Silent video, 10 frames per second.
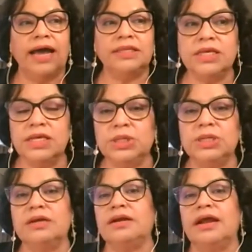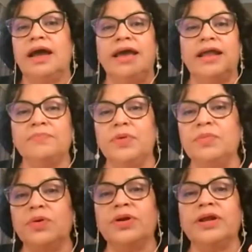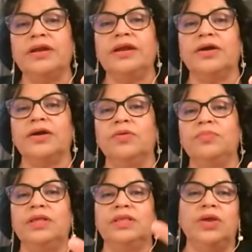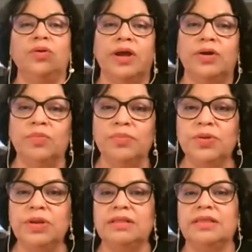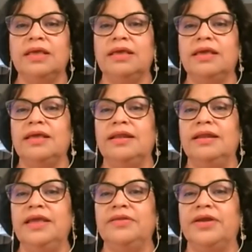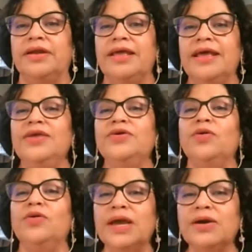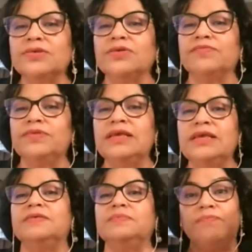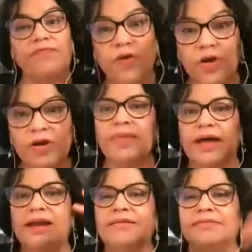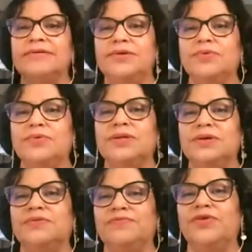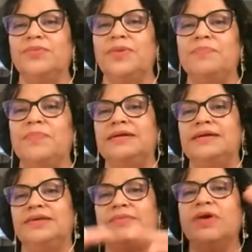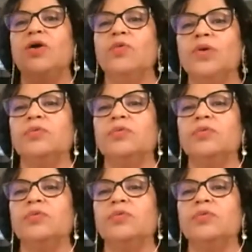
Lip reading: a teacher, a health promoter in a community or a community leader, you know, because of this formal, quote unquote, formal partnership, we're